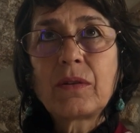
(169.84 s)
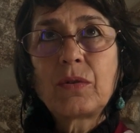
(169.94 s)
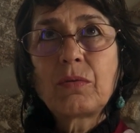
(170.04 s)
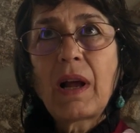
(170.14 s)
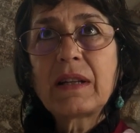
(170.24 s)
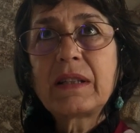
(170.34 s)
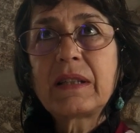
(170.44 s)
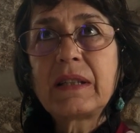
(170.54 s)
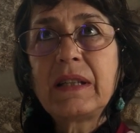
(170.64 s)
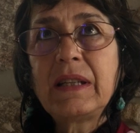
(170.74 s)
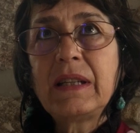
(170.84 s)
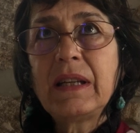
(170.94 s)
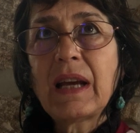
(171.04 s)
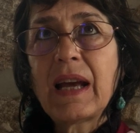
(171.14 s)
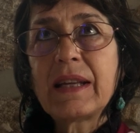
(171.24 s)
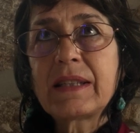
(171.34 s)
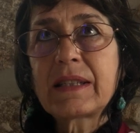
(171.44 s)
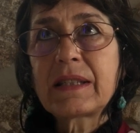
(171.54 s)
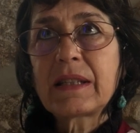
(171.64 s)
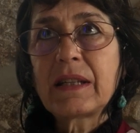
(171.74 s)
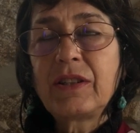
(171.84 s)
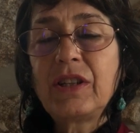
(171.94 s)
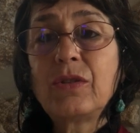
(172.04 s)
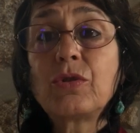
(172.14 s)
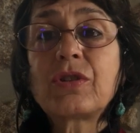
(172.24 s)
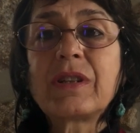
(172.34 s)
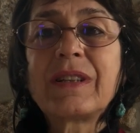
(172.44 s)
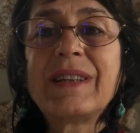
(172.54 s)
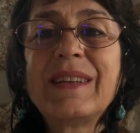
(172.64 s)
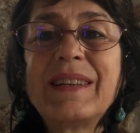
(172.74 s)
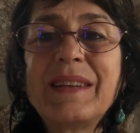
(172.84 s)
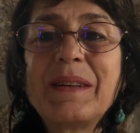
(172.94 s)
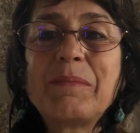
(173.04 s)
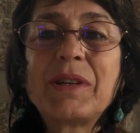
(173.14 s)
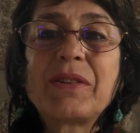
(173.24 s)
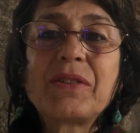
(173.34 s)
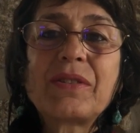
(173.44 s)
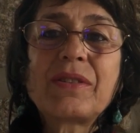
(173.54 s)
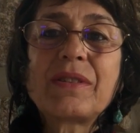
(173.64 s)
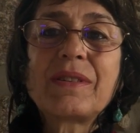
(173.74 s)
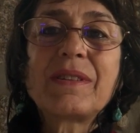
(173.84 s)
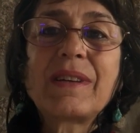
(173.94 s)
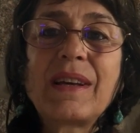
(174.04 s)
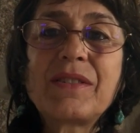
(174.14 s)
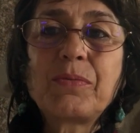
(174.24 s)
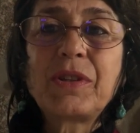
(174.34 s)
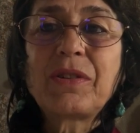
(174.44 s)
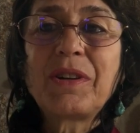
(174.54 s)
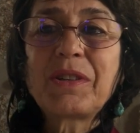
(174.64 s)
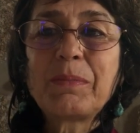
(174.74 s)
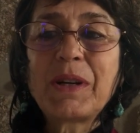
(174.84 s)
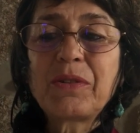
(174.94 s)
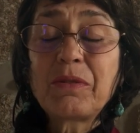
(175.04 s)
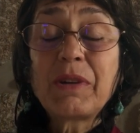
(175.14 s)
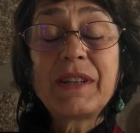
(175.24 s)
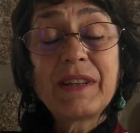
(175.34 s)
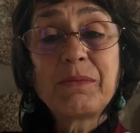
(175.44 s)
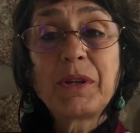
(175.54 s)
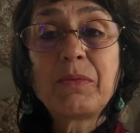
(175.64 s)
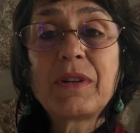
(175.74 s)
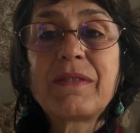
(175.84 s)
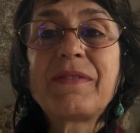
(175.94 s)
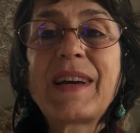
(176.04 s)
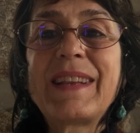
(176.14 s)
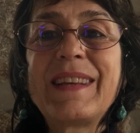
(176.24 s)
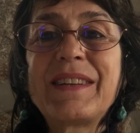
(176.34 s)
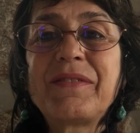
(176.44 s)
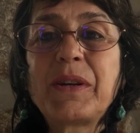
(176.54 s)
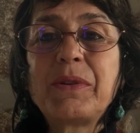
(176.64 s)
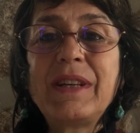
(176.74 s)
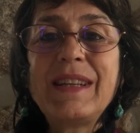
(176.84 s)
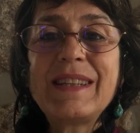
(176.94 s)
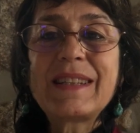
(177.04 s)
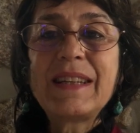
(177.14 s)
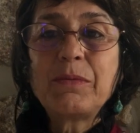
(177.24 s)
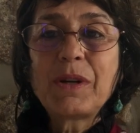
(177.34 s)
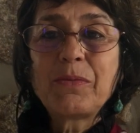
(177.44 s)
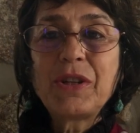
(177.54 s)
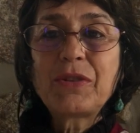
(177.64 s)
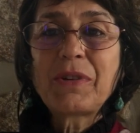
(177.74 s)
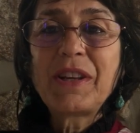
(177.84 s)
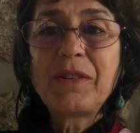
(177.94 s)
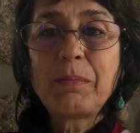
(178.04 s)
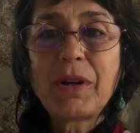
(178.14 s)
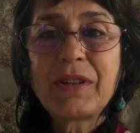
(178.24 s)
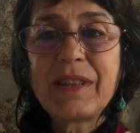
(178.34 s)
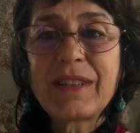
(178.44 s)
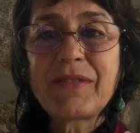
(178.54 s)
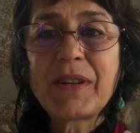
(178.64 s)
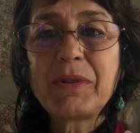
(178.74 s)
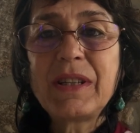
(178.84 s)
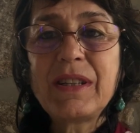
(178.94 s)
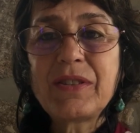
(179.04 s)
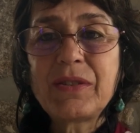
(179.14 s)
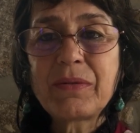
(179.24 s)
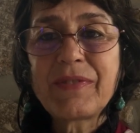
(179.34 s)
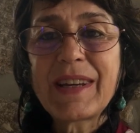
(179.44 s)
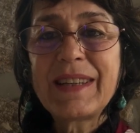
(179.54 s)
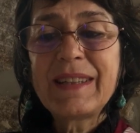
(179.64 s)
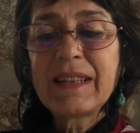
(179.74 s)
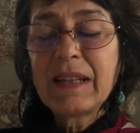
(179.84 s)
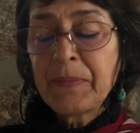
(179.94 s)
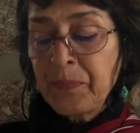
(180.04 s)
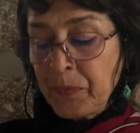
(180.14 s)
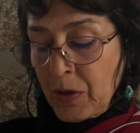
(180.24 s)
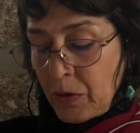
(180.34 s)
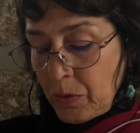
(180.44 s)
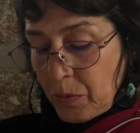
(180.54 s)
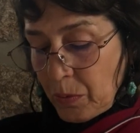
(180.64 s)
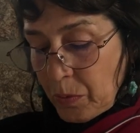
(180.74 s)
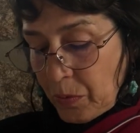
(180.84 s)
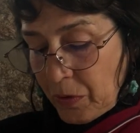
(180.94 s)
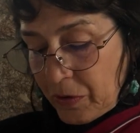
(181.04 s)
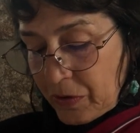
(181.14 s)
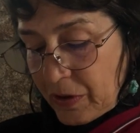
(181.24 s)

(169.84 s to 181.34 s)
duality as an illusion, because as we talked about already, and we will find that very easily when we train the body, it's very easy to find. This